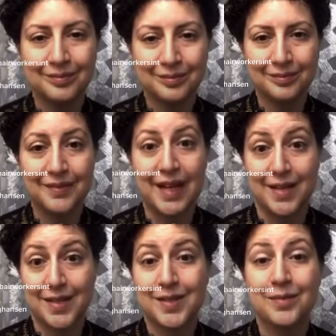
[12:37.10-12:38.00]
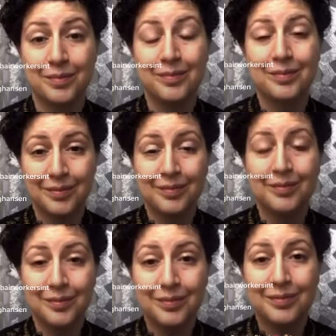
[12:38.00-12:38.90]
Yes.
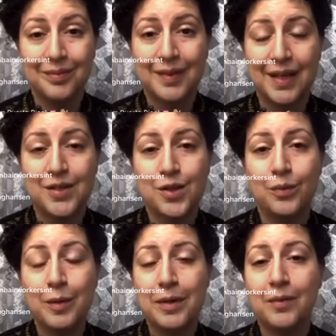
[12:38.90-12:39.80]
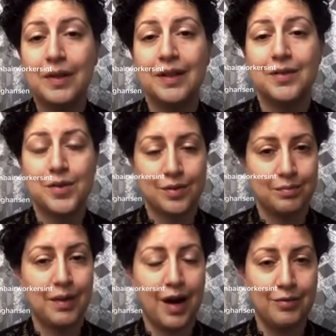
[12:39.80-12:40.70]
And so Which, Weeping Willows,
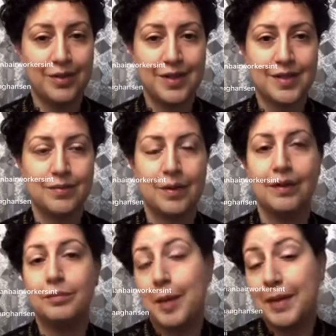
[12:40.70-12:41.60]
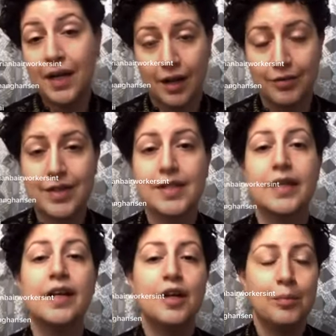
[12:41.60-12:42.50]
obvious, well, maybe not obviously,
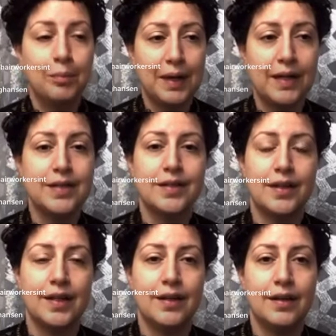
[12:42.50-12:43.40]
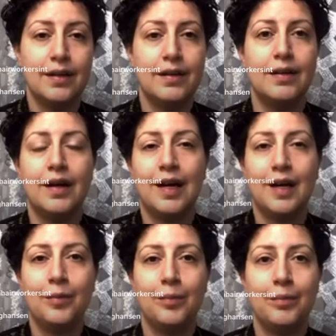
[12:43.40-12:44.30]
but in
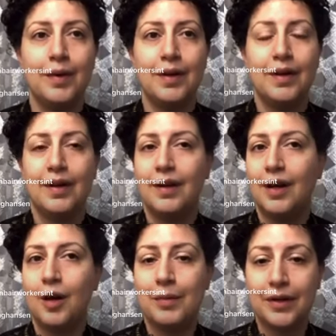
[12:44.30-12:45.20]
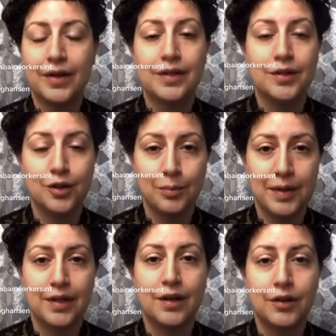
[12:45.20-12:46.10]
um, American and
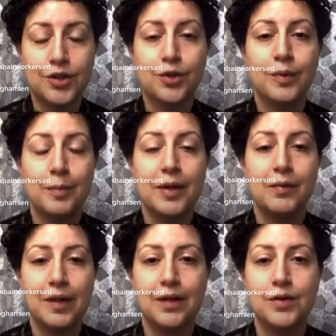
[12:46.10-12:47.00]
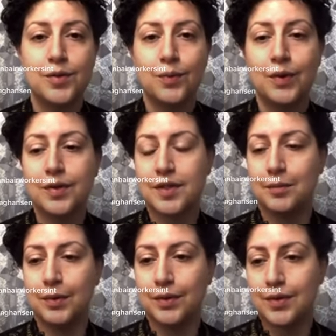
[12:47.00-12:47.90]
European culture, weeping willows were
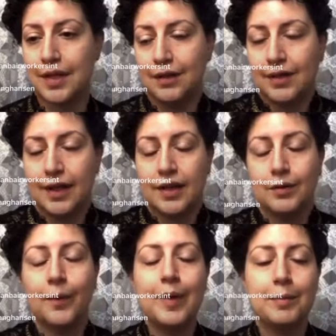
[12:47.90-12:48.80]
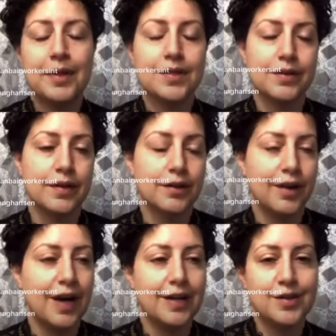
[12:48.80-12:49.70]
symbols. They looked like they were weeping, so they're
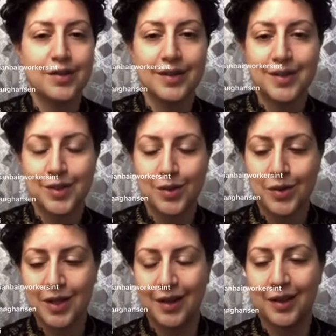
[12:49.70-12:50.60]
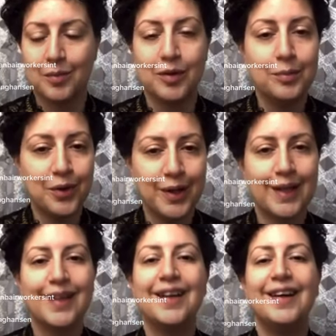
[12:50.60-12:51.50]
crying, so let's associate them with mourning.
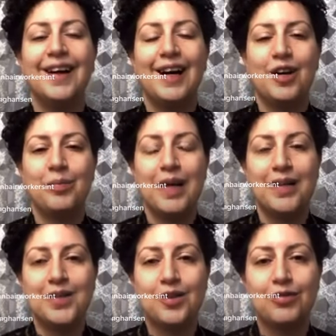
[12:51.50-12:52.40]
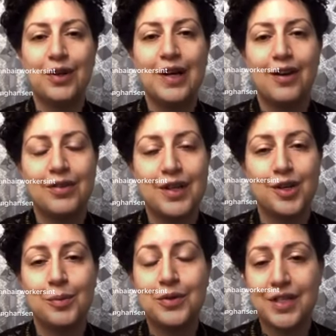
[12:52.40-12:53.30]
Um, and so very often they're a
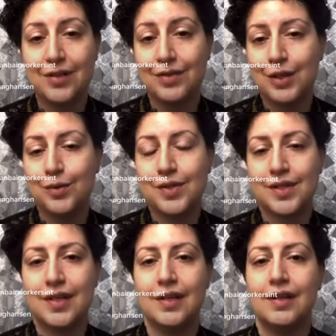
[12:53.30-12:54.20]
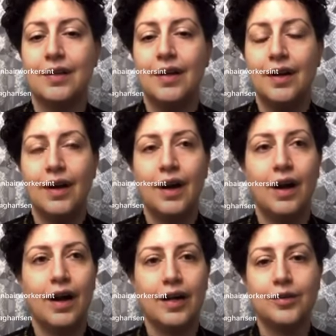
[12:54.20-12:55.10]
motif that you see
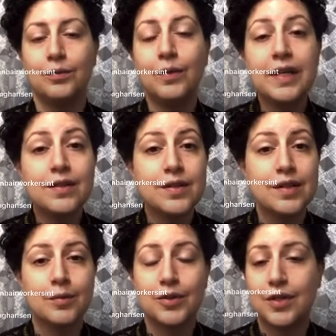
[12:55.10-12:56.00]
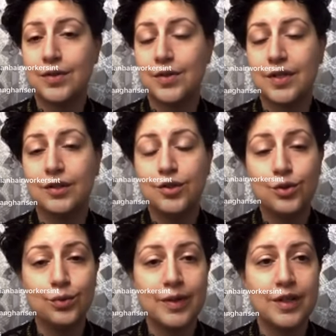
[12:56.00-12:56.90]
on rings, they're motifs you see in
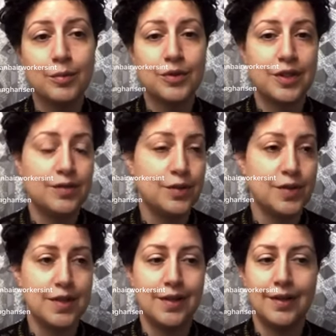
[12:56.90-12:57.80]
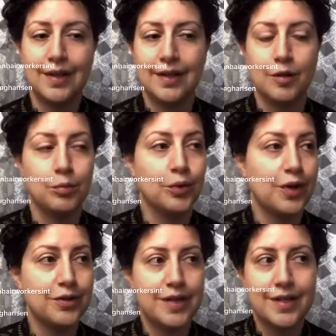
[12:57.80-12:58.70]
jewelry, they're motifs you see in
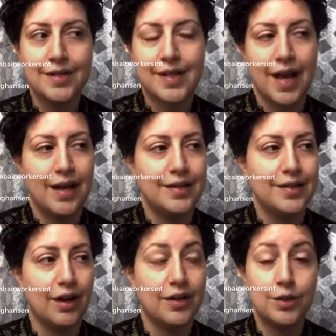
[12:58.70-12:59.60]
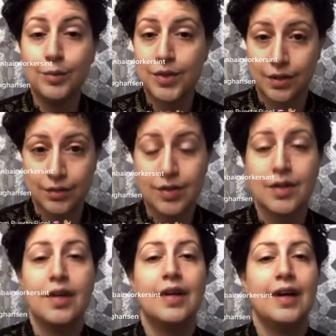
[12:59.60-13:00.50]
embroideries and on tombstones.
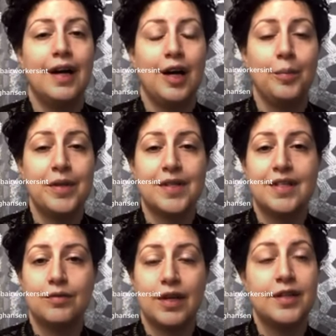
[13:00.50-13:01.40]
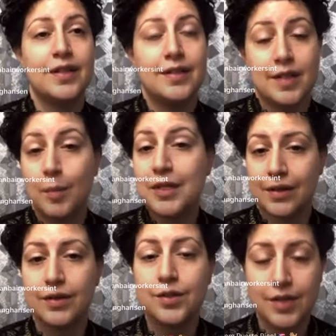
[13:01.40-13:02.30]
Um, this idea of, and in
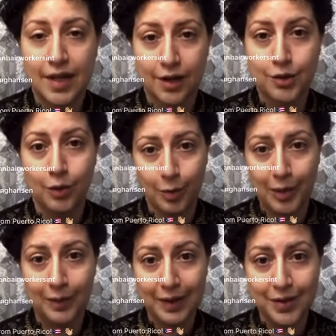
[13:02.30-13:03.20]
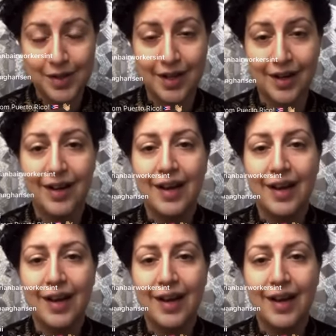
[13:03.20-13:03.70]
cemeteries, you see actual weeping willows there.